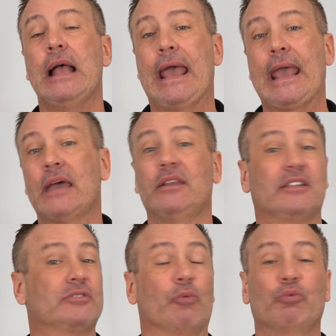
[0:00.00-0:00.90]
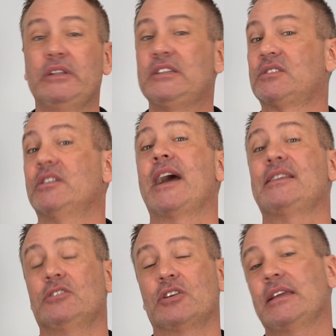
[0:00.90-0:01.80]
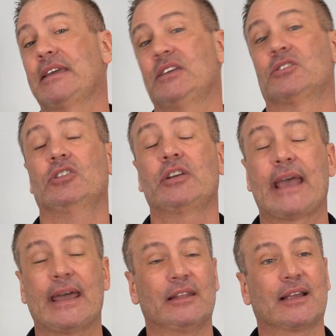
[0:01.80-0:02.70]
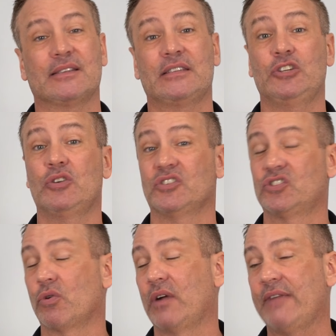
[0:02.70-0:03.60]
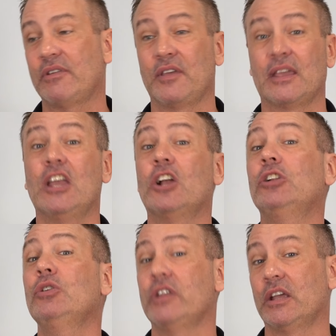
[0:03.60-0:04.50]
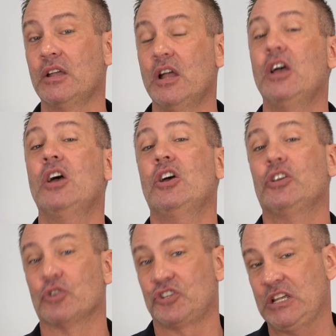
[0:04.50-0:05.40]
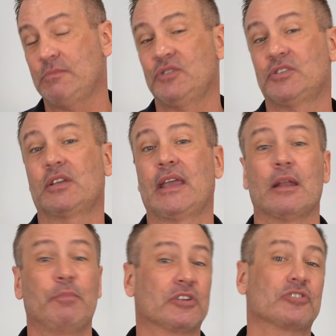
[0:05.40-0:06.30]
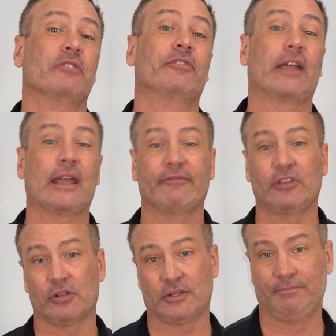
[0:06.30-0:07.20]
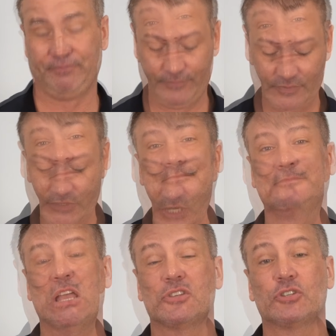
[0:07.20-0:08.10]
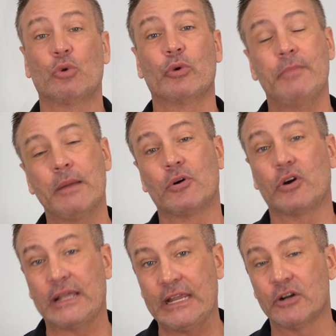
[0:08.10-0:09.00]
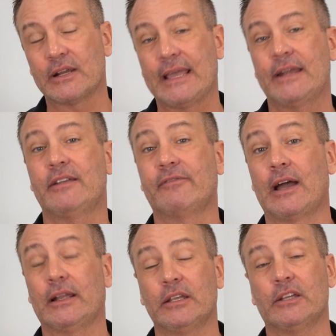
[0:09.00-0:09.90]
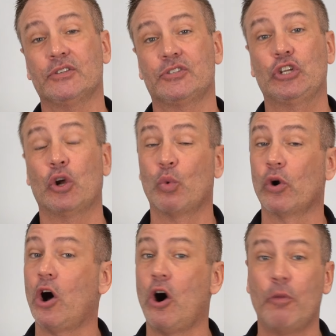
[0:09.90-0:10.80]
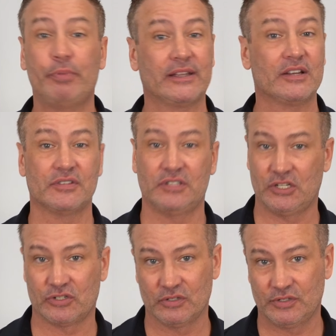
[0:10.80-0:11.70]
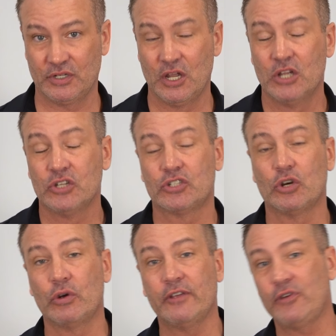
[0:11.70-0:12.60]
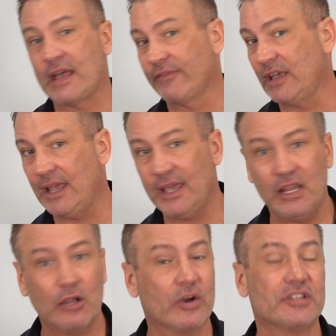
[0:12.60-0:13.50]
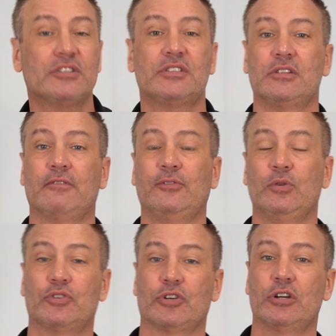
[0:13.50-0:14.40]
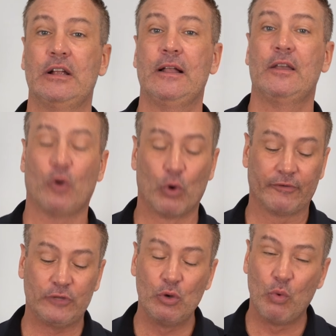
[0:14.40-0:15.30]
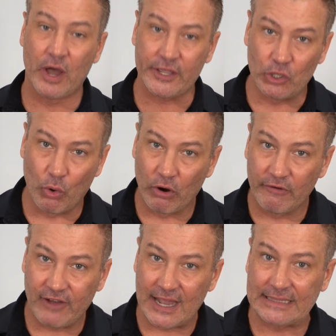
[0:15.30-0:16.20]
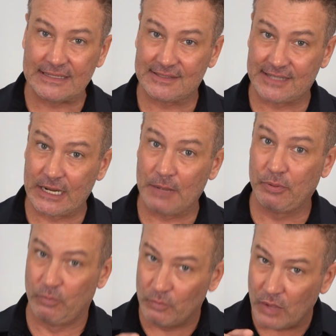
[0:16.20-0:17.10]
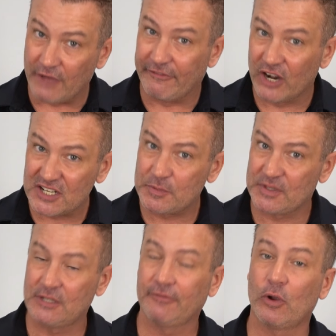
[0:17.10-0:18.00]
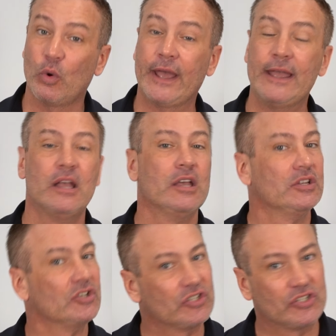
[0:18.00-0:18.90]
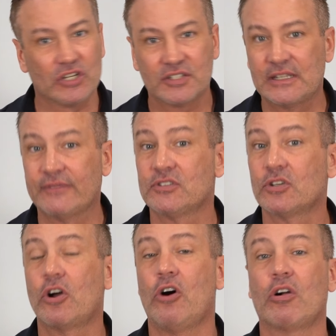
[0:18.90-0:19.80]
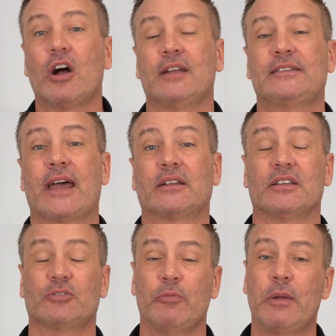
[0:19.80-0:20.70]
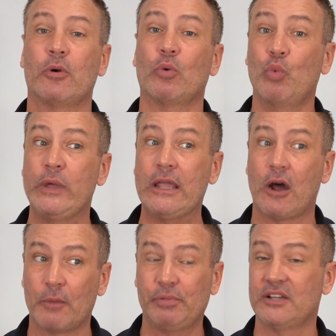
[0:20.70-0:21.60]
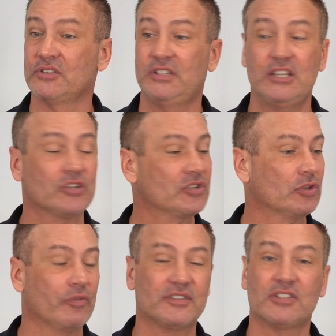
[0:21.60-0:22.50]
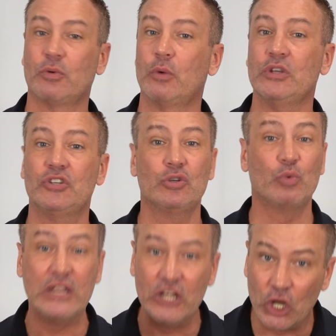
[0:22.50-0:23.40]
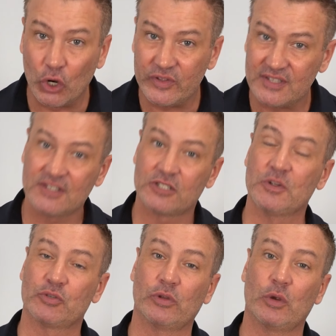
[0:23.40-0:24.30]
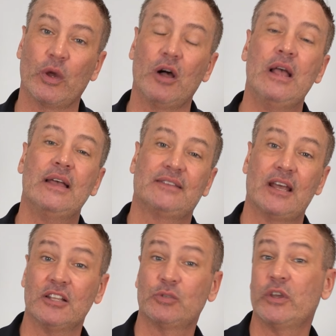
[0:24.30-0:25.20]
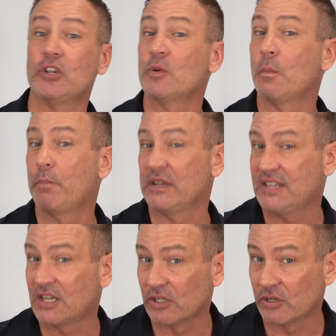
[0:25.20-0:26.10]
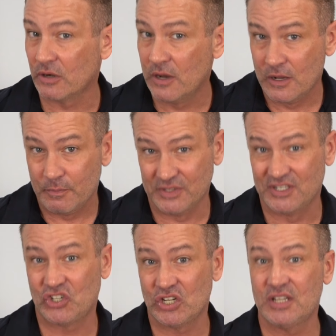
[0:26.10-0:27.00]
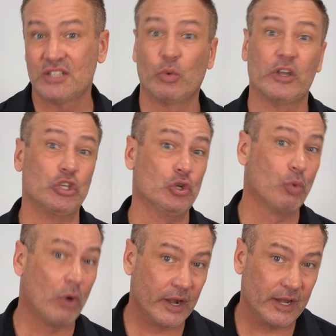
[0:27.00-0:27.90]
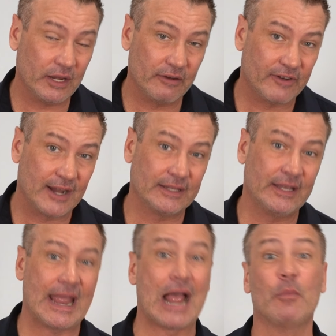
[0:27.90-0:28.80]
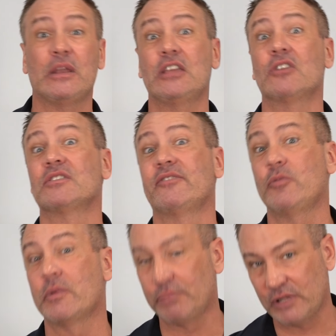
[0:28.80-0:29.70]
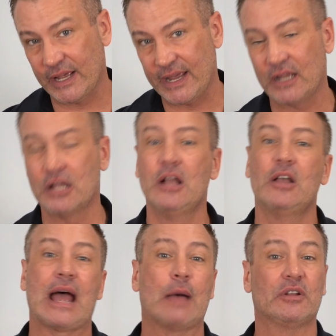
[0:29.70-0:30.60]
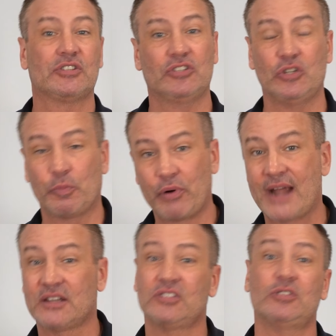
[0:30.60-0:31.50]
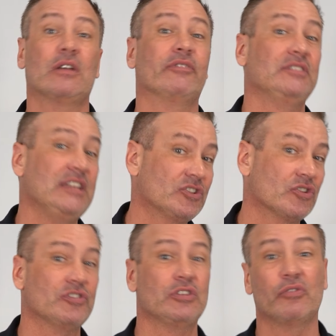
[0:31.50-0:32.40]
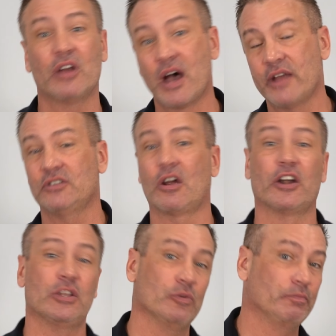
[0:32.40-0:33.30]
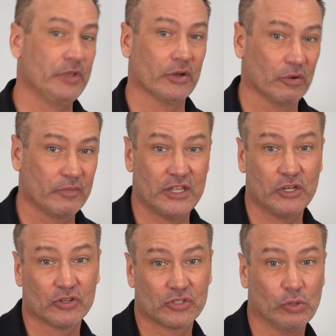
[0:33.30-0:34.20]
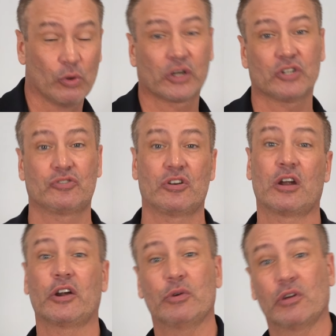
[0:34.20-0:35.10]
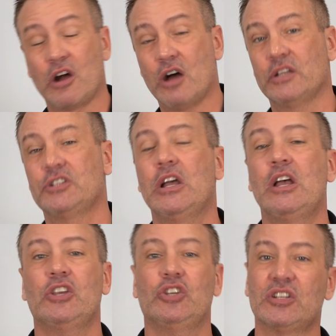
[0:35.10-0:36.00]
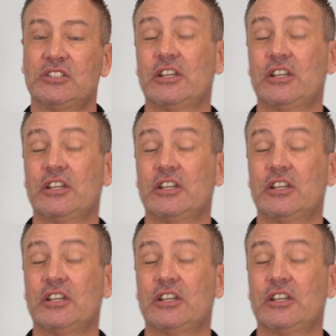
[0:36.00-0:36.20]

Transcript: And it's really just nice looking case to look at. And like I said, you could store everything, including your sheet music and a picture of your Aunt Viola. So remember, here at Kennedy Violins, we're all players and teachers. So if you have any questions in the future, or if you want your violin set up a very specific way, just give us a call, contact us. Remember, we are players and teachers, so this is what we do. We know these instruments really well. Tell us what your particular position is, what you want in a violin, how many years have you been playing, how much do you practice, do you have a teacher, do you not, are you, in your school orchestra, are you in college? You just